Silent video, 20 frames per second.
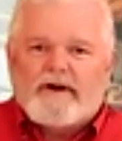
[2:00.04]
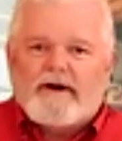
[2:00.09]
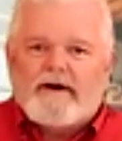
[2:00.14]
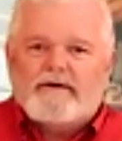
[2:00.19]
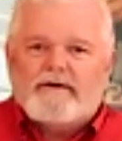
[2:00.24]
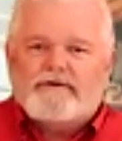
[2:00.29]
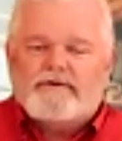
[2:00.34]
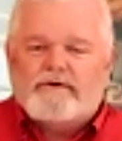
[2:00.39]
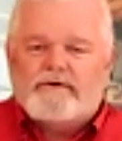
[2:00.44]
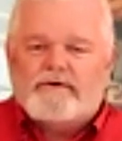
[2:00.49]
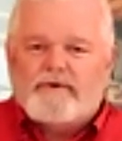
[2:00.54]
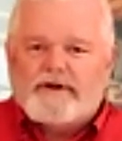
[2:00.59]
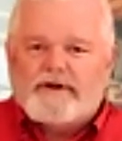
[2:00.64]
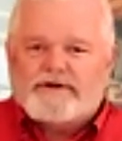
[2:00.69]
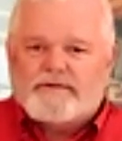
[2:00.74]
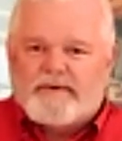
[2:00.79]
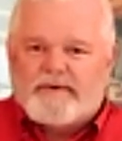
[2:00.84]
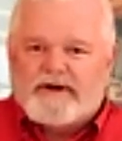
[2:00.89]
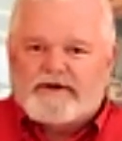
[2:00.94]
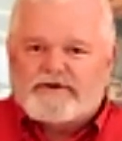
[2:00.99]
air to a
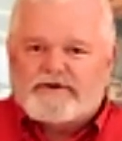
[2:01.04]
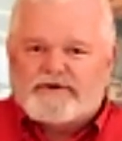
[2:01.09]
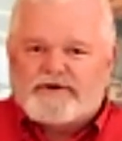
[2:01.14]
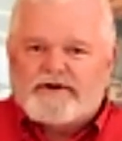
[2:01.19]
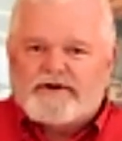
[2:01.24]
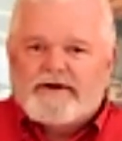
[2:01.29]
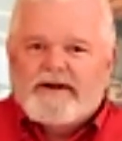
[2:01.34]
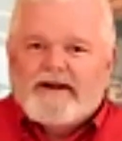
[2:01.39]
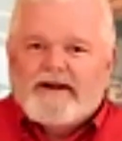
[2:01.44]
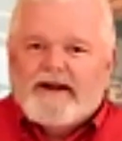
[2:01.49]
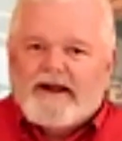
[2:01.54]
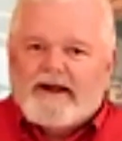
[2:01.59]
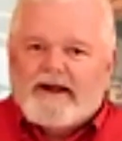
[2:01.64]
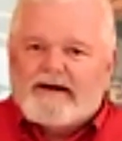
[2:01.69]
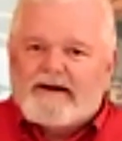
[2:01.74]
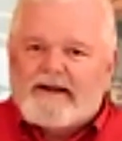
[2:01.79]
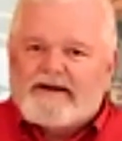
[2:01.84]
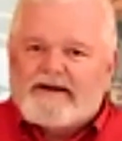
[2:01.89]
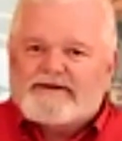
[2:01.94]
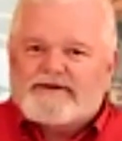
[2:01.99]
rich mixture
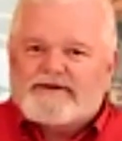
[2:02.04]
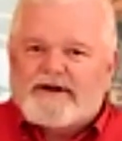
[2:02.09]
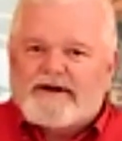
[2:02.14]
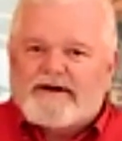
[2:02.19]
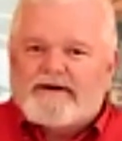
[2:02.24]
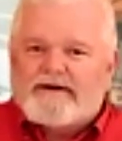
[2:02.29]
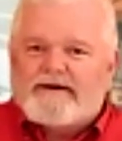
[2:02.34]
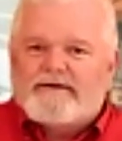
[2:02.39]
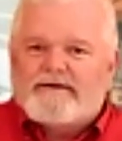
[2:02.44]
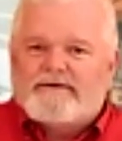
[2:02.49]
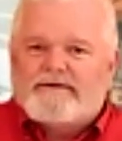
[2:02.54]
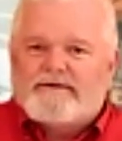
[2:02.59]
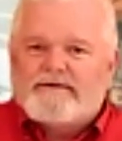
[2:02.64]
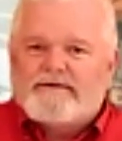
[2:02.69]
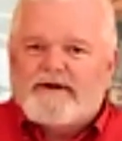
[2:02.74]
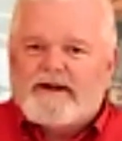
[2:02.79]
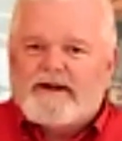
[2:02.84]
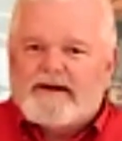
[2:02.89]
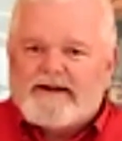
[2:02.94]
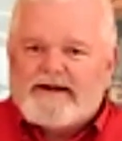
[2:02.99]
and less air
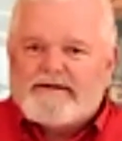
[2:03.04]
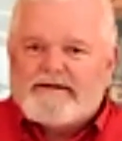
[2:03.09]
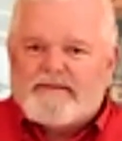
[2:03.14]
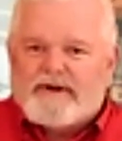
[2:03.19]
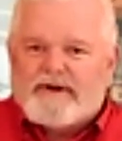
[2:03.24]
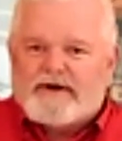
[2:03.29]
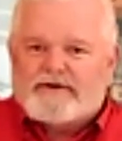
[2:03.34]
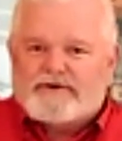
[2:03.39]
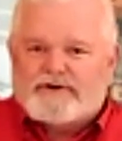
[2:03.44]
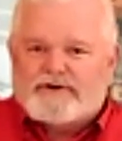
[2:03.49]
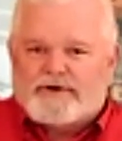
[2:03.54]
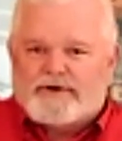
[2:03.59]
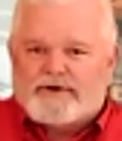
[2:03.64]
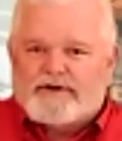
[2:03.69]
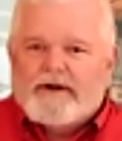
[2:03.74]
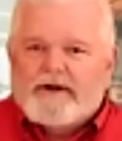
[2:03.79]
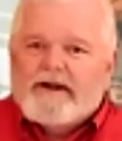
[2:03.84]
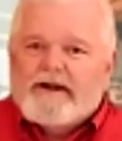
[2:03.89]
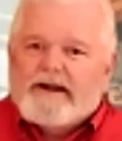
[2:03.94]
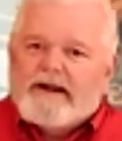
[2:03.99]
to a lean mixture
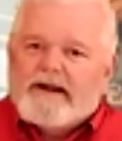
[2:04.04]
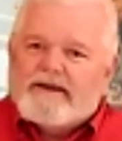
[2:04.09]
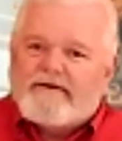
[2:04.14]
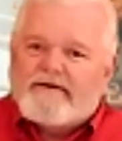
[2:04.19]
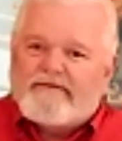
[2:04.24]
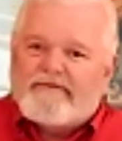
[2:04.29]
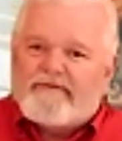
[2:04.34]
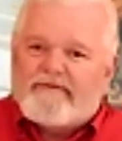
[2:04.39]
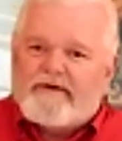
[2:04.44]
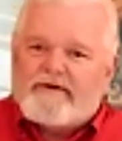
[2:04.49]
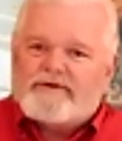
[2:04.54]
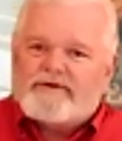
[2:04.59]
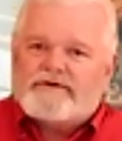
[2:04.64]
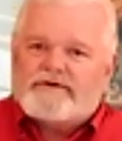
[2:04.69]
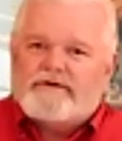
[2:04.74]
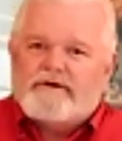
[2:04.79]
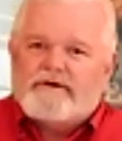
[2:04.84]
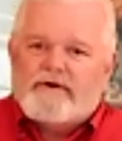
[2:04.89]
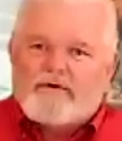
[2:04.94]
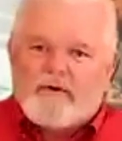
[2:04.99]
in the
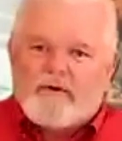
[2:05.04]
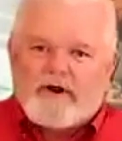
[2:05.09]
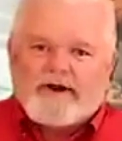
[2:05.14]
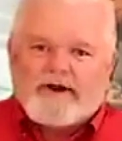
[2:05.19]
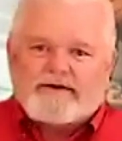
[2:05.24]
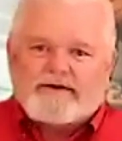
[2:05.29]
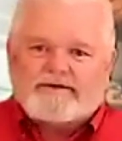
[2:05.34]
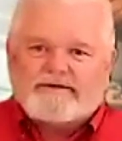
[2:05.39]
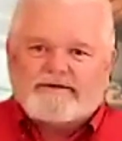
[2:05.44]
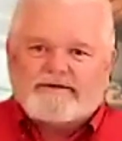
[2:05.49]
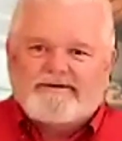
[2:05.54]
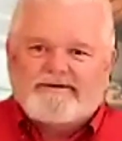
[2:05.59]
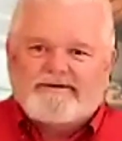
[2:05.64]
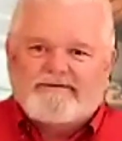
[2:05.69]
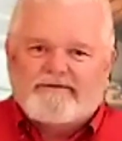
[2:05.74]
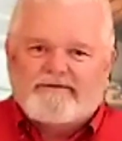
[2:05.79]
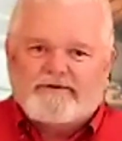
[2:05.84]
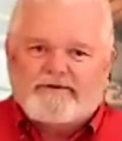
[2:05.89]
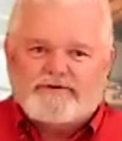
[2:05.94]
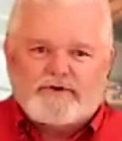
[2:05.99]
first quest
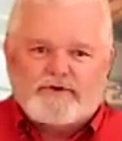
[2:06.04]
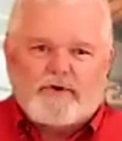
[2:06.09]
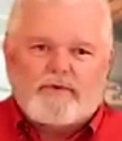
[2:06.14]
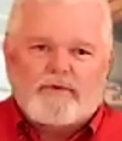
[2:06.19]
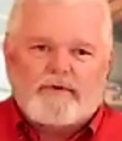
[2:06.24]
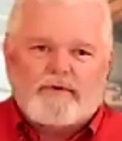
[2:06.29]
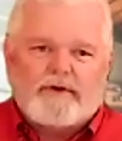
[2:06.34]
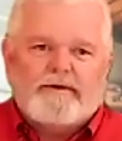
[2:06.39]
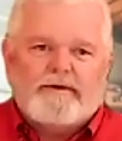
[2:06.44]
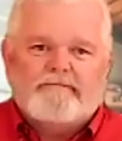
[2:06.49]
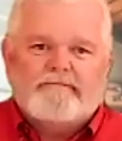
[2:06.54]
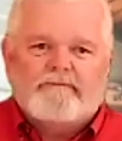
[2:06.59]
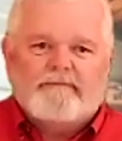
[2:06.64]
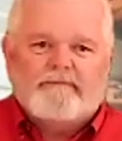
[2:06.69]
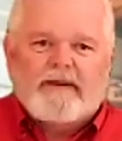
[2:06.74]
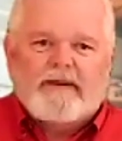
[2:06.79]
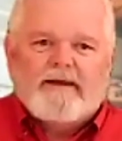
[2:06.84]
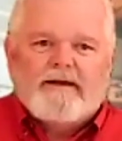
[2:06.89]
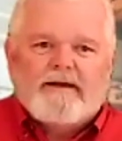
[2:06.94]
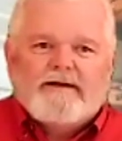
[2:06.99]
for Stoke.
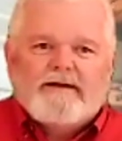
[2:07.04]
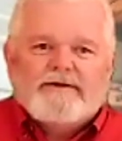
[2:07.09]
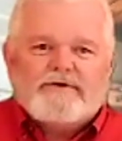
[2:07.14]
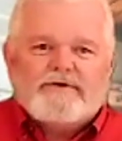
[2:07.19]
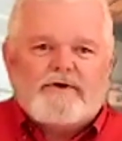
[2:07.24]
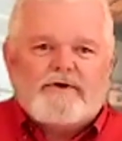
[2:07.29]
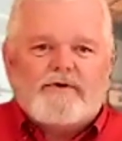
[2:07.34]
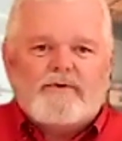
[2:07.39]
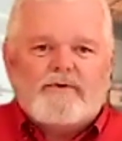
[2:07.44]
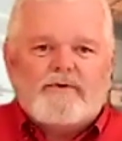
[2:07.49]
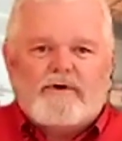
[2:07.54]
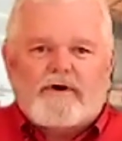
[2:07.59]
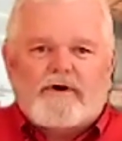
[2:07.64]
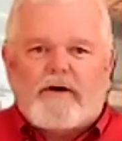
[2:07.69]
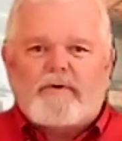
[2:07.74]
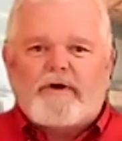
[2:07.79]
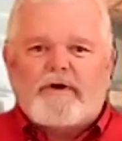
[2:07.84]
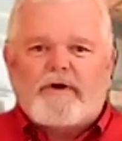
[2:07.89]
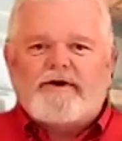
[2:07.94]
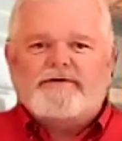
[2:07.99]
So
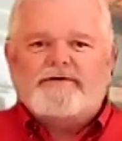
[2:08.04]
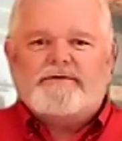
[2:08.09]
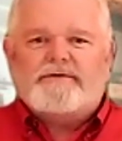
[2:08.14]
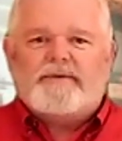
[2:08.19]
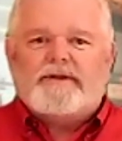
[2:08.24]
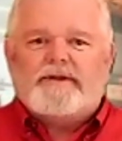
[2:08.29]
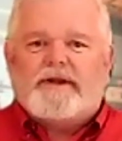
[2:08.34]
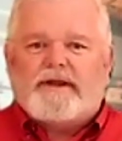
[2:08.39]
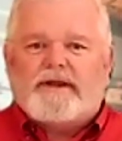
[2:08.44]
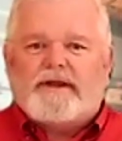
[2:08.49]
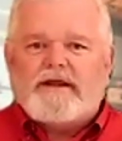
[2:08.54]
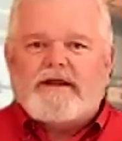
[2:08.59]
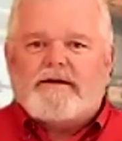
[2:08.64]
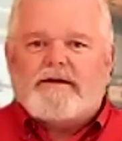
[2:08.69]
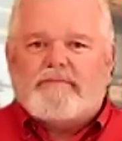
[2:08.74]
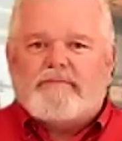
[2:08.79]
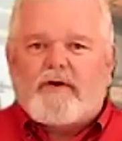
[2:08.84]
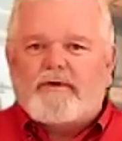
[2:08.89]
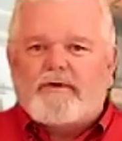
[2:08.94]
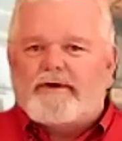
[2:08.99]
carburetors have been the key
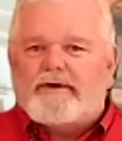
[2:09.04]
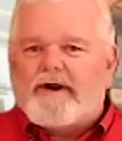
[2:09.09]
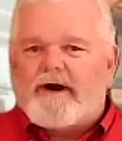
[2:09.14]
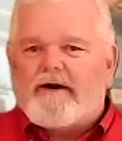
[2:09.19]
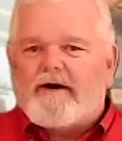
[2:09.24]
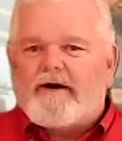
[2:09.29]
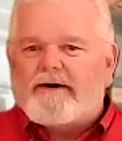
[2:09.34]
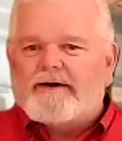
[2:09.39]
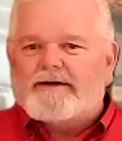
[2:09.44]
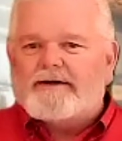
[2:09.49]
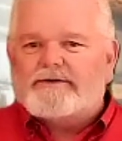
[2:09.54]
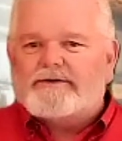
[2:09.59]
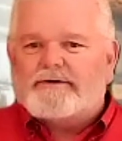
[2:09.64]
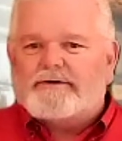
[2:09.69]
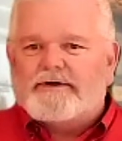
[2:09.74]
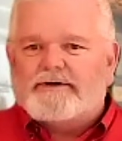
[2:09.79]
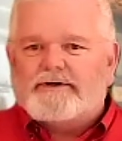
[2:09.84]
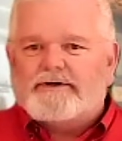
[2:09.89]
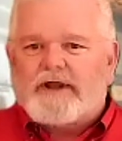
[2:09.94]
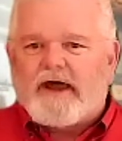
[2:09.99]
component our
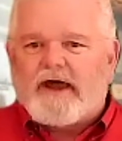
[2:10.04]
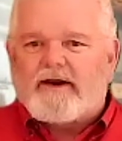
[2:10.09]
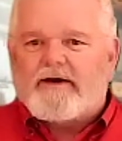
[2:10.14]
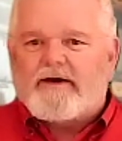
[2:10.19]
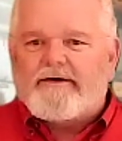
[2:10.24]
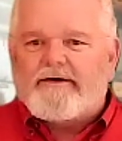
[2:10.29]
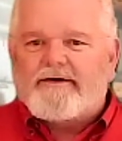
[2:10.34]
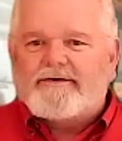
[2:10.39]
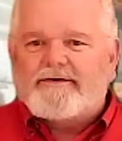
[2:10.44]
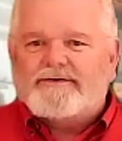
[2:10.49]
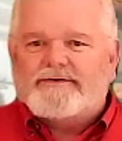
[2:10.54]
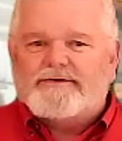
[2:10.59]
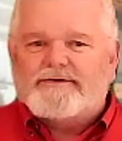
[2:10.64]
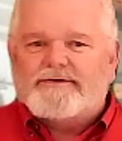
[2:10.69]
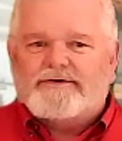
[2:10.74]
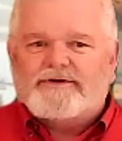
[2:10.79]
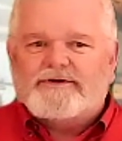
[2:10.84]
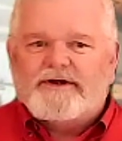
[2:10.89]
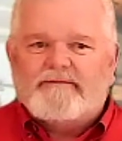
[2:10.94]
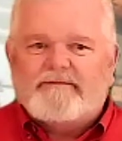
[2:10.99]
industry has counted on to
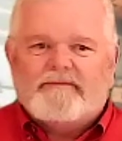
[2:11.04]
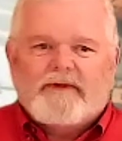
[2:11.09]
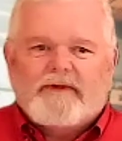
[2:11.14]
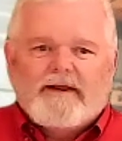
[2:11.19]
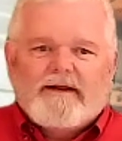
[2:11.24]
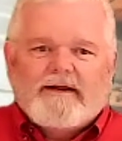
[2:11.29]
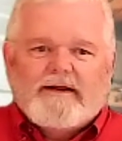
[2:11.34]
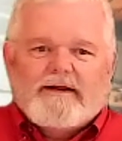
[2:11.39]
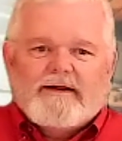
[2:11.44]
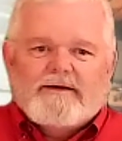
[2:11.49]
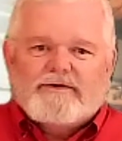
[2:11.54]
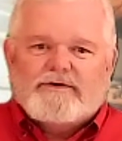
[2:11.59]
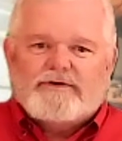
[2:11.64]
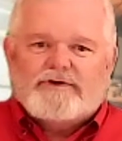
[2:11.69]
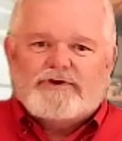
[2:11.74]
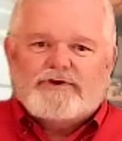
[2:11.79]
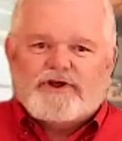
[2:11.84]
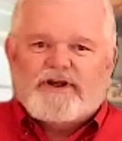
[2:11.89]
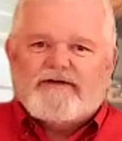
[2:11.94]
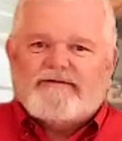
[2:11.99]
attempt to
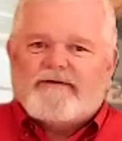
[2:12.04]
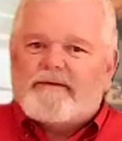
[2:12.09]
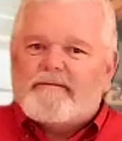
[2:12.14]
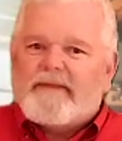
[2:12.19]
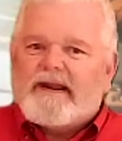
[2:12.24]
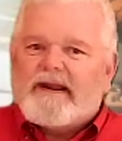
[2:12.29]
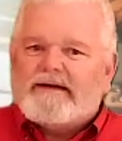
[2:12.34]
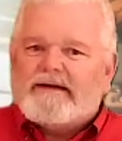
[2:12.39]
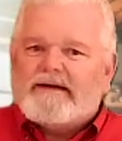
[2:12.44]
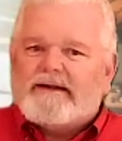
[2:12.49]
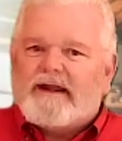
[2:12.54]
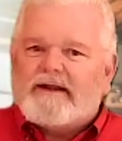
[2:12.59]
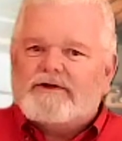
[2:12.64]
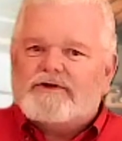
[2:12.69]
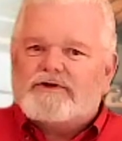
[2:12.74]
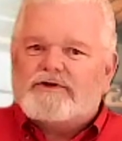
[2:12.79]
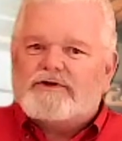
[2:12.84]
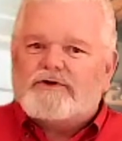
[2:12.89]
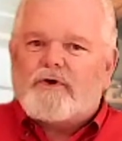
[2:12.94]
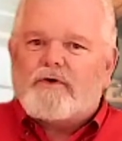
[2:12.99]
achieve and maintain
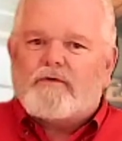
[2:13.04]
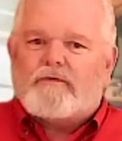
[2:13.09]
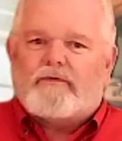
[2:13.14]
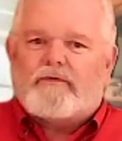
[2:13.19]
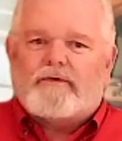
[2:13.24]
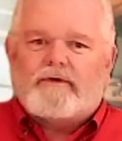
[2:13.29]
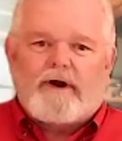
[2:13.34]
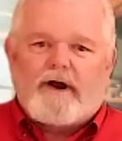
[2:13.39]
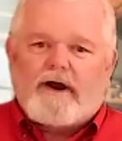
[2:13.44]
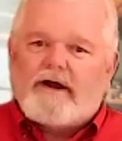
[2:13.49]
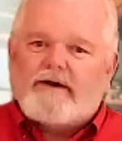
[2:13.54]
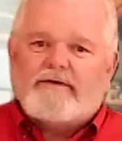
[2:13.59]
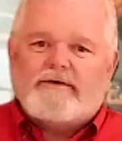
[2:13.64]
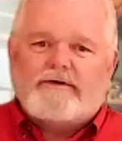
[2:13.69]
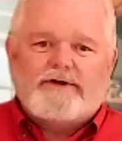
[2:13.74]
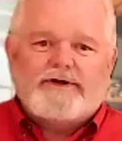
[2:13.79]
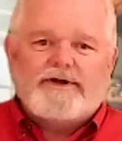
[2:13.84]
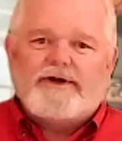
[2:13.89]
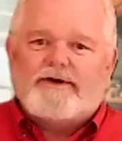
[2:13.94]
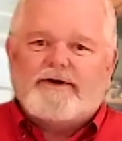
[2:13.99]
Stoke for
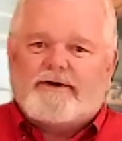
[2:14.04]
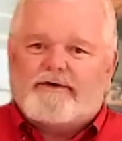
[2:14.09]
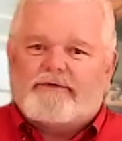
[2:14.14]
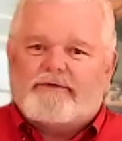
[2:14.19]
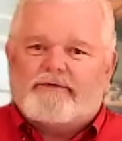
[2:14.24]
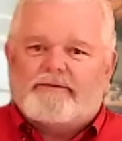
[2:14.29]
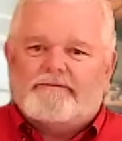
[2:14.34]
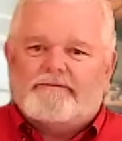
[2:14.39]
100 years.